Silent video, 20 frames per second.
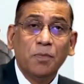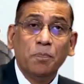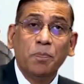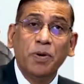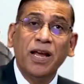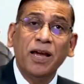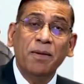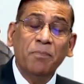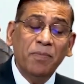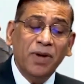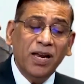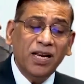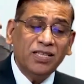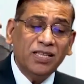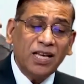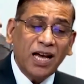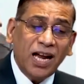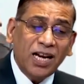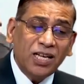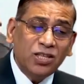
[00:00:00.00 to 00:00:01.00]

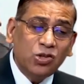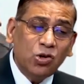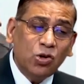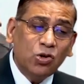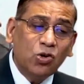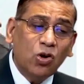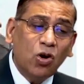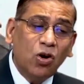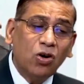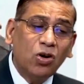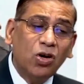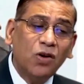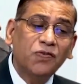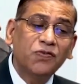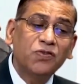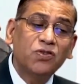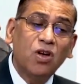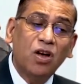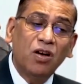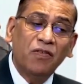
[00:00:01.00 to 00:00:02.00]
Preambles also talk of
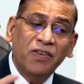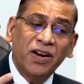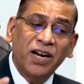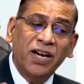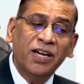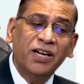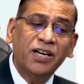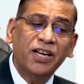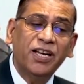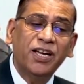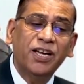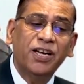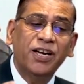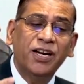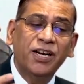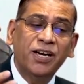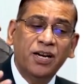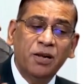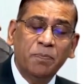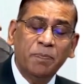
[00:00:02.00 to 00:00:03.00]
sovereignty,
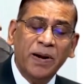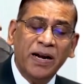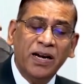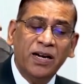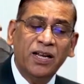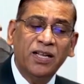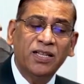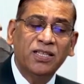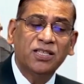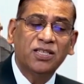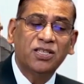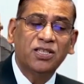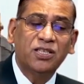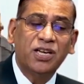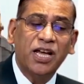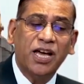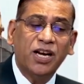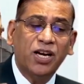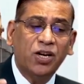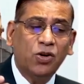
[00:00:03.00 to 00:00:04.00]
independence,
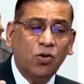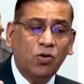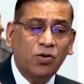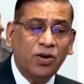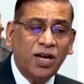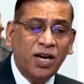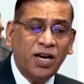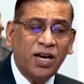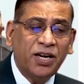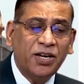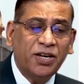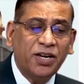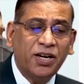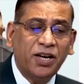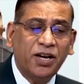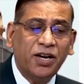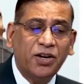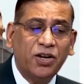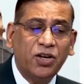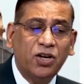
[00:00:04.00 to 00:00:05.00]
territorial
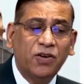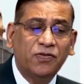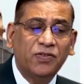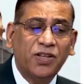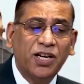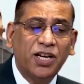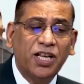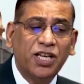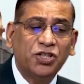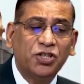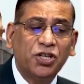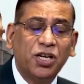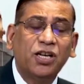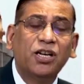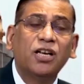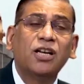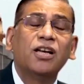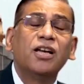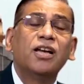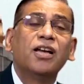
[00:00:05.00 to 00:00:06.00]
integrity of the
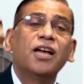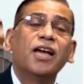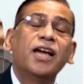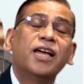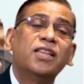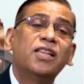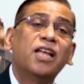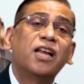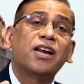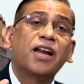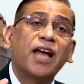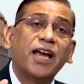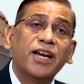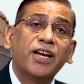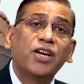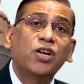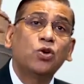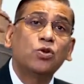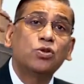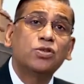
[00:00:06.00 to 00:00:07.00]
nation, and the
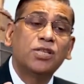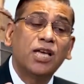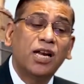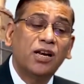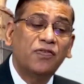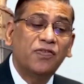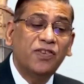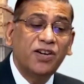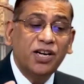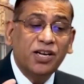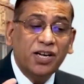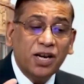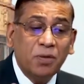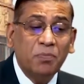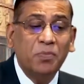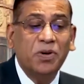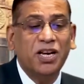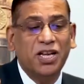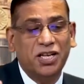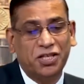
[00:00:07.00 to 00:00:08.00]
right to
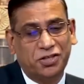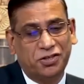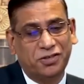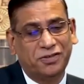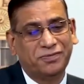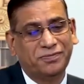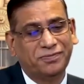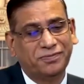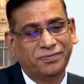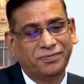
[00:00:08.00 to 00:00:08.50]
self-determination.